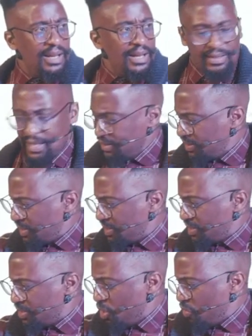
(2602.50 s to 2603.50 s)
that this
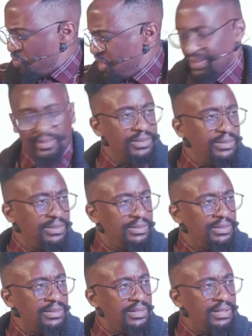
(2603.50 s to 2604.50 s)
is not real.
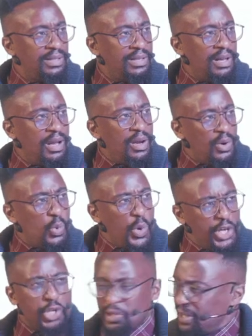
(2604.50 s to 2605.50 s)

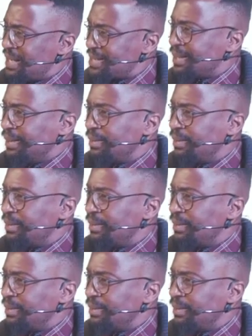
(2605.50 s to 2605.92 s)
We should listen.